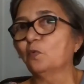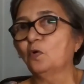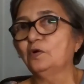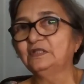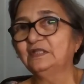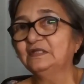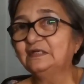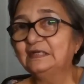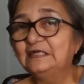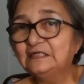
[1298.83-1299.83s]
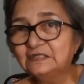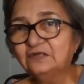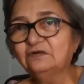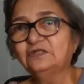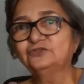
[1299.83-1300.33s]
More than the
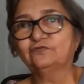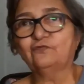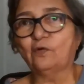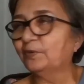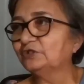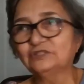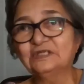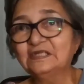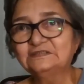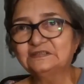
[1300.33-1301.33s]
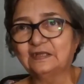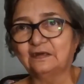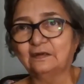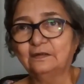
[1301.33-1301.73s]
nitty-gritties of operation is there.